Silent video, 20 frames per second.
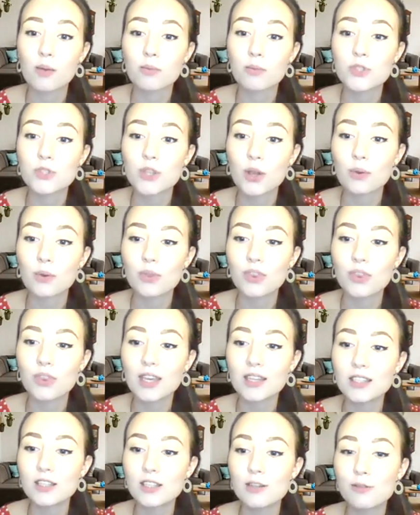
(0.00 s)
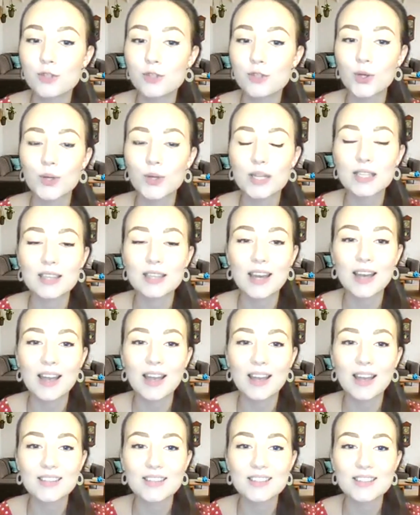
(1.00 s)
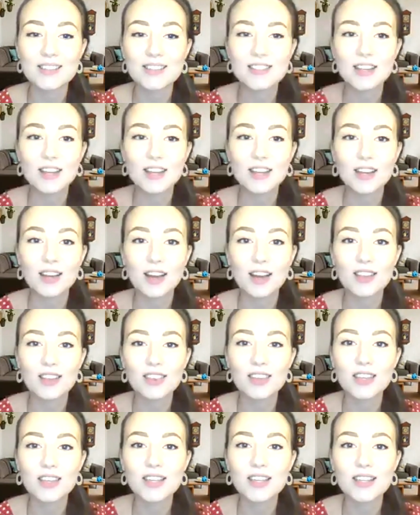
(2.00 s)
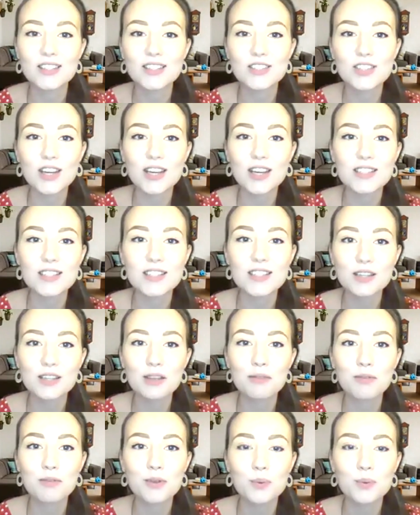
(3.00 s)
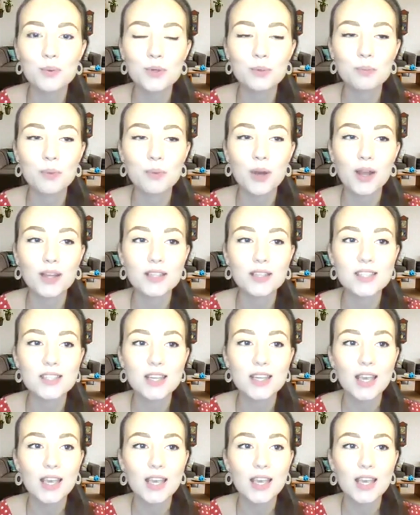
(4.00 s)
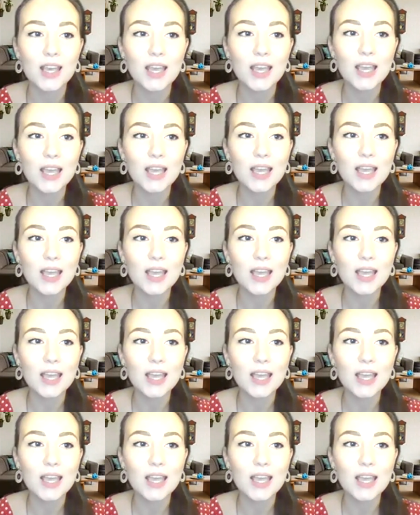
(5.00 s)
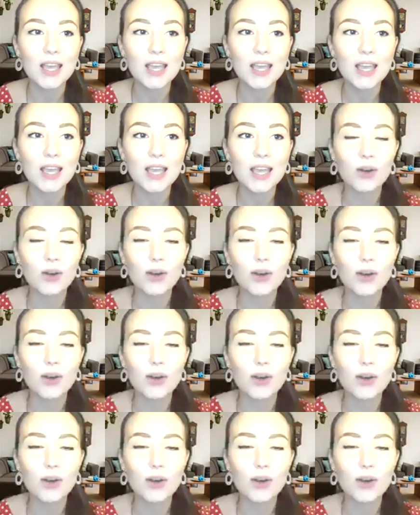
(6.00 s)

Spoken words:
So thank you for joining that, and I think, Jason, if you wouldn't mind ending the webinar and